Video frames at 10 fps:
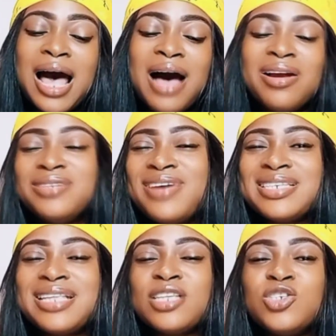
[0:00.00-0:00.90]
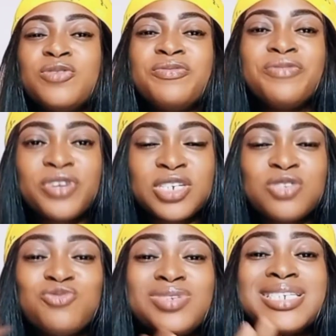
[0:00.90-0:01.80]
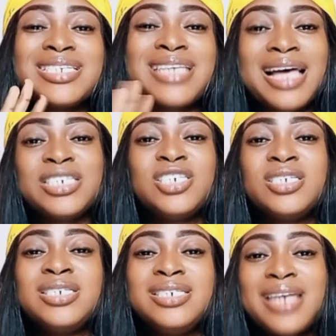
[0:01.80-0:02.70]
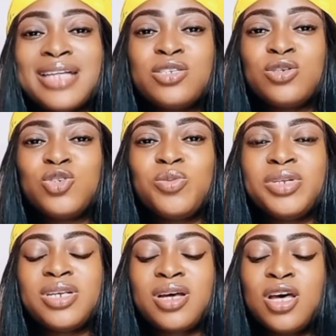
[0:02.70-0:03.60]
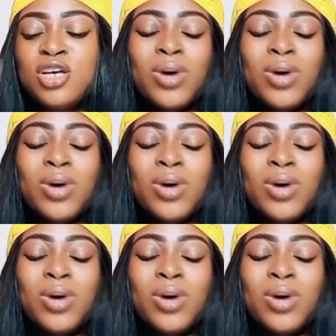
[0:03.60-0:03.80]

I'll advise that you first research that social media.